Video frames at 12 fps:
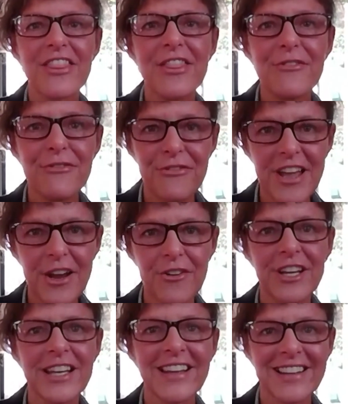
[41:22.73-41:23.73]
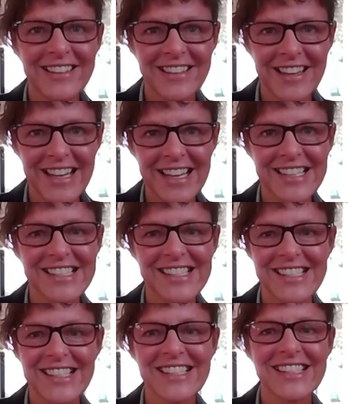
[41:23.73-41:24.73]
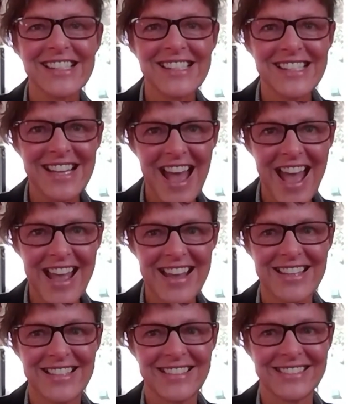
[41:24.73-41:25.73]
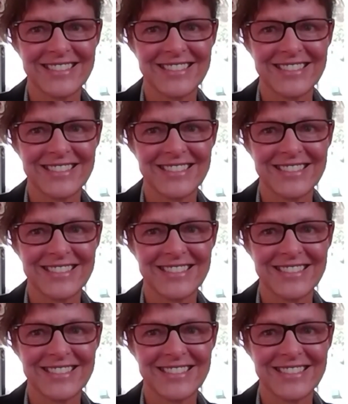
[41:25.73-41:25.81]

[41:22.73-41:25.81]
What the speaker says: the very next day.